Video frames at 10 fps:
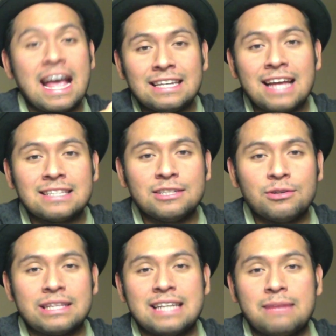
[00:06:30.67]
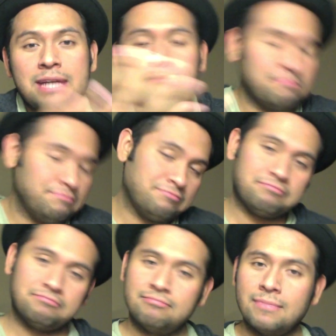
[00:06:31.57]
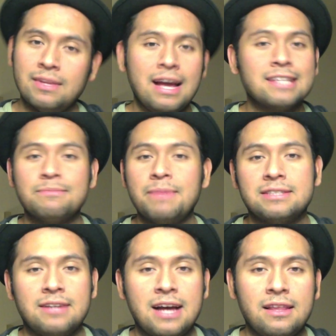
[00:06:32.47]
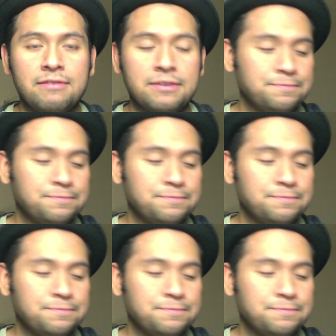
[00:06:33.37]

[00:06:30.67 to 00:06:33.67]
and dancing to it at the same time. It's amazing. I love